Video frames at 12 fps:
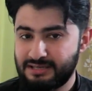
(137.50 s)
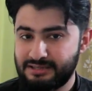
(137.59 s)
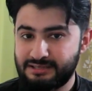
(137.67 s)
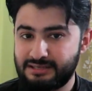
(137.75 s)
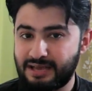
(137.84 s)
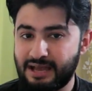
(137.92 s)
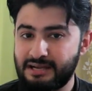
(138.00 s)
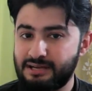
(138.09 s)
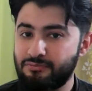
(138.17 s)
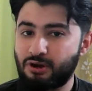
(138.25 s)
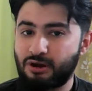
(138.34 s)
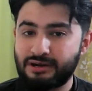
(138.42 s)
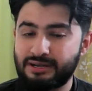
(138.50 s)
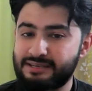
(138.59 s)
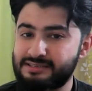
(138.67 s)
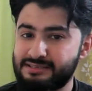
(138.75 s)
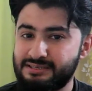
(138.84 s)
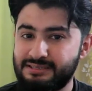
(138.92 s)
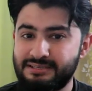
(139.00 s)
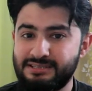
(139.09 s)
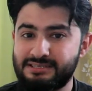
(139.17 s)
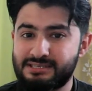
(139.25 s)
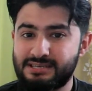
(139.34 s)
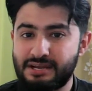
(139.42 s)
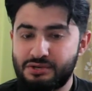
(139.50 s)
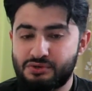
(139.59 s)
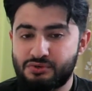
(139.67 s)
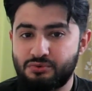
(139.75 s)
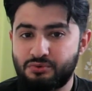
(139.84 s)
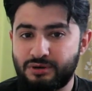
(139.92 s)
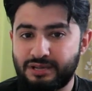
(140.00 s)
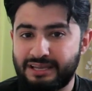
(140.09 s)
The antibiotics, these tend to